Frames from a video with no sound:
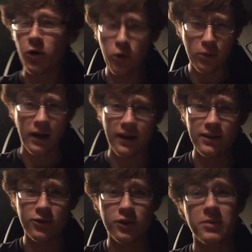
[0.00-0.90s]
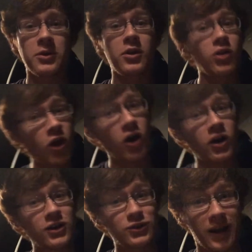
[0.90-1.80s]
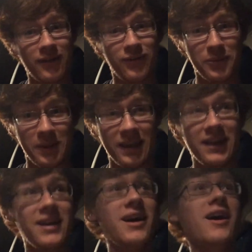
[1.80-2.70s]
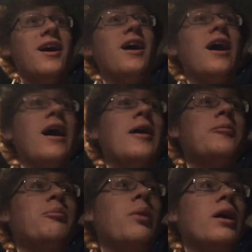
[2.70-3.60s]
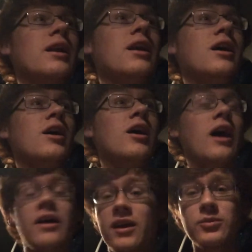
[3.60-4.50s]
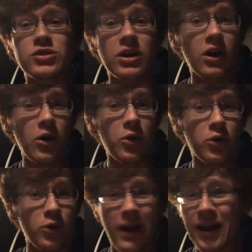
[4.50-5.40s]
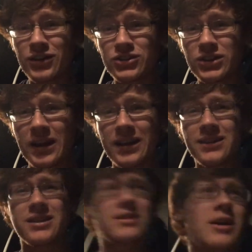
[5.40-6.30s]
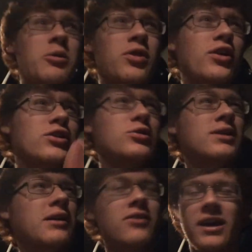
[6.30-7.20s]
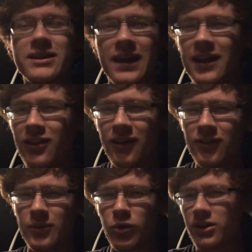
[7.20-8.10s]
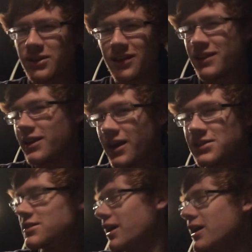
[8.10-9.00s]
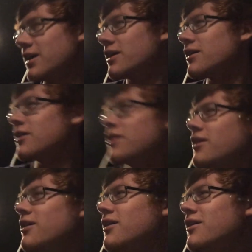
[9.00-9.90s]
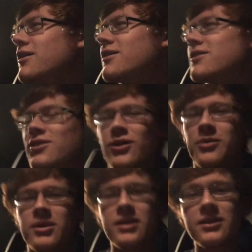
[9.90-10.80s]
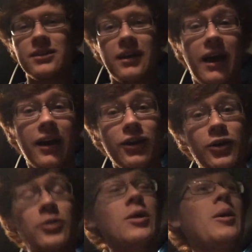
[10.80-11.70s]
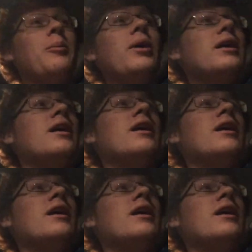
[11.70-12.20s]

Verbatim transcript: the whole ride, so it's been a long drive for me, um, but I think I'm just gonna go crash, and it's it's like one thirty, so it's not even like a day in the life anymore. It's like the next day. Mm, yeah. So I mean, true. I don't know, but